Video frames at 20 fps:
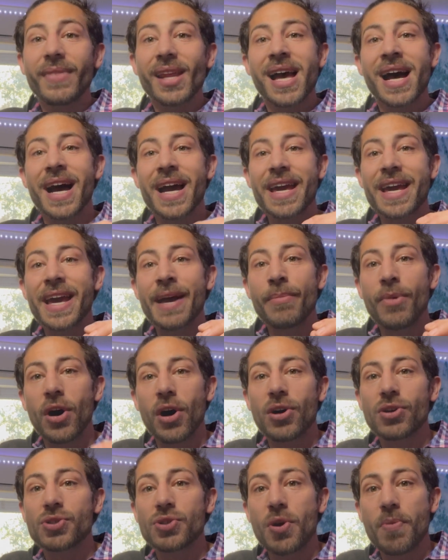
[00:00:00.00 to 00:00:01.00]
I am
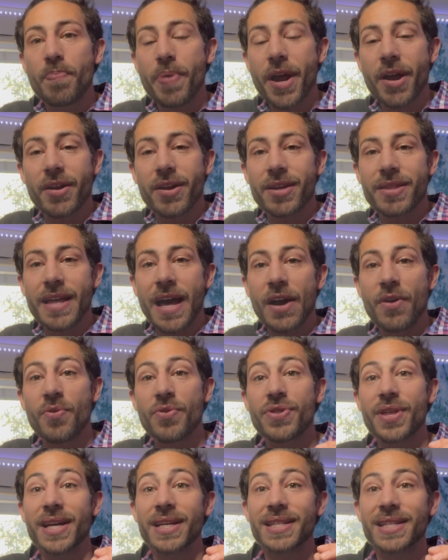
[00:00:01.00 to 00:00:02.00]
also pairing that
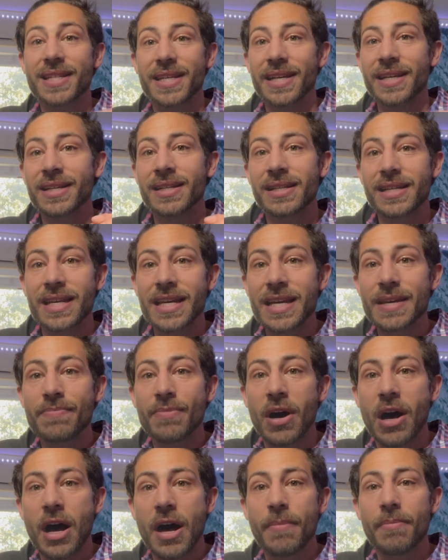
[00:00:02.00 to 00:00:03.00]
with a skill
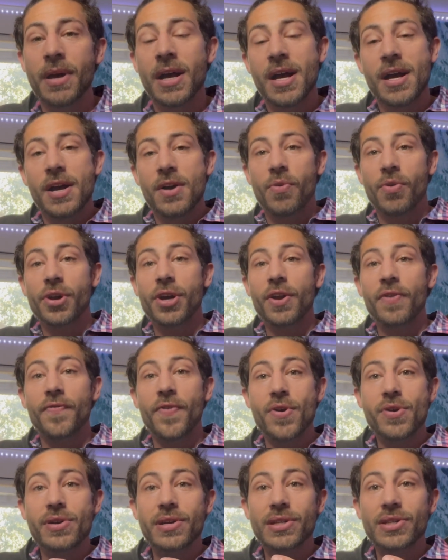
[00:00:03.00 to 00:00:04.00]
EMOM. We're going to
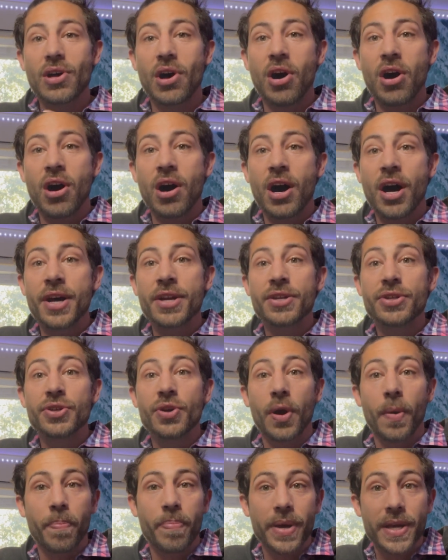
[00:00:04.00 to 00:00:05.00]
focus on
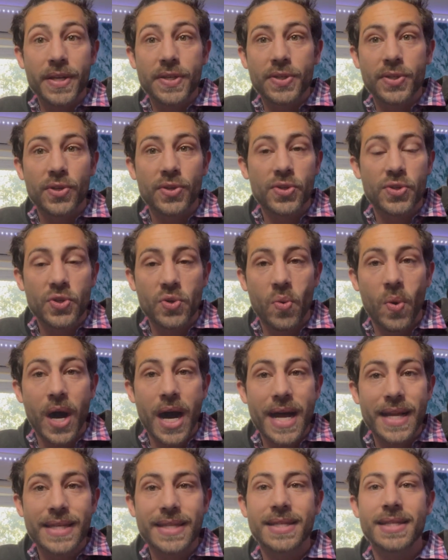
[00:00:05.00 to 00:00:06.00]
your pistol
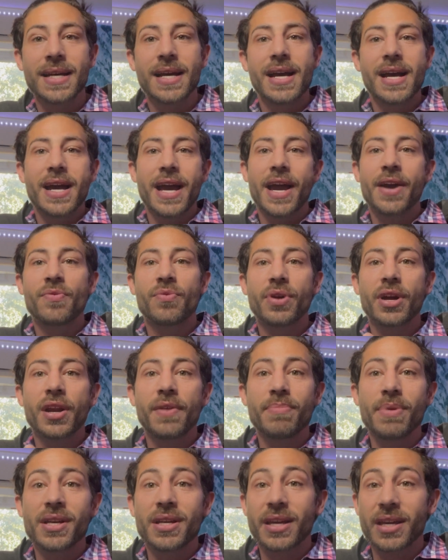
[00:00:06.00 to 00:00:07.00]
squats, and we're going to
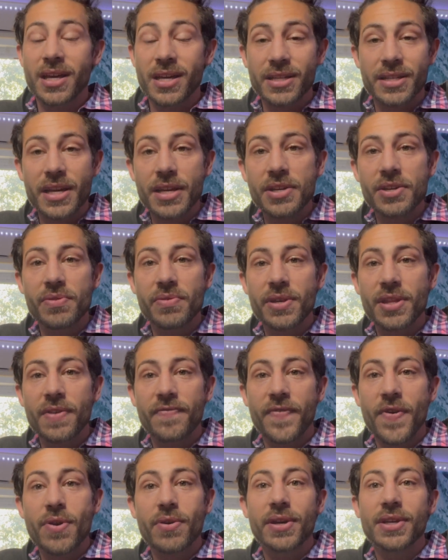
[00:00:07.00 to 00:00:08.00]
be continuing
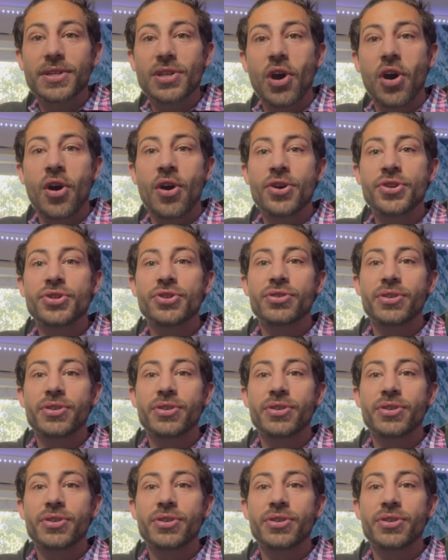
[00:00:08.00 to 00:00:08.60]
to focus on